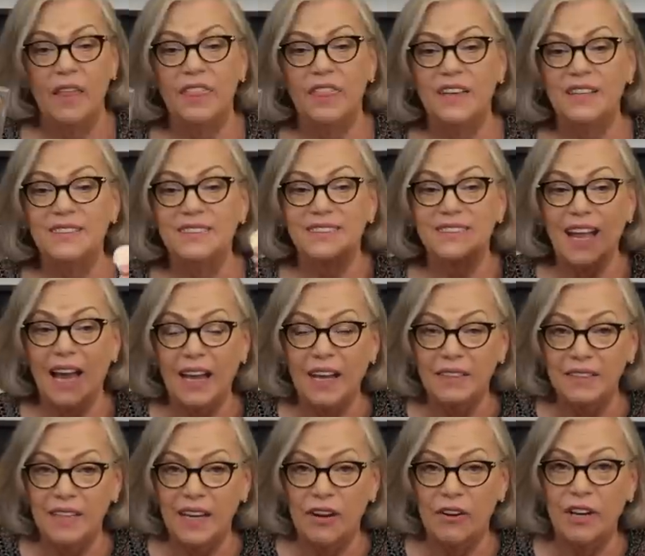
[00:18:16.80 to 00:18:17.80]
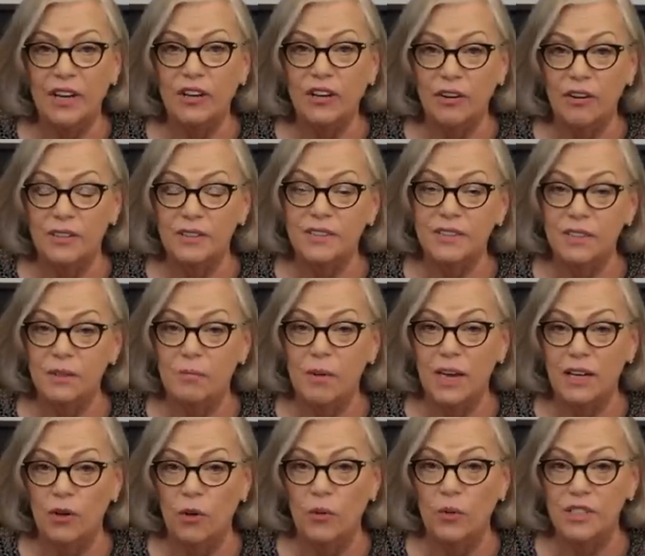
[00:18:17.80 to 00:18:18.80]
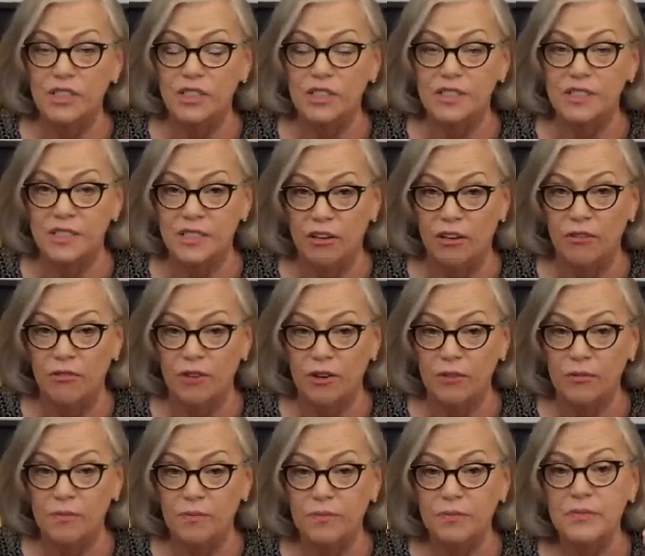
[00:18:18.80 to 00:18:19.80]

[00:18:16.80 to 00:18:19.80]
the secondary currency metal, which is silver.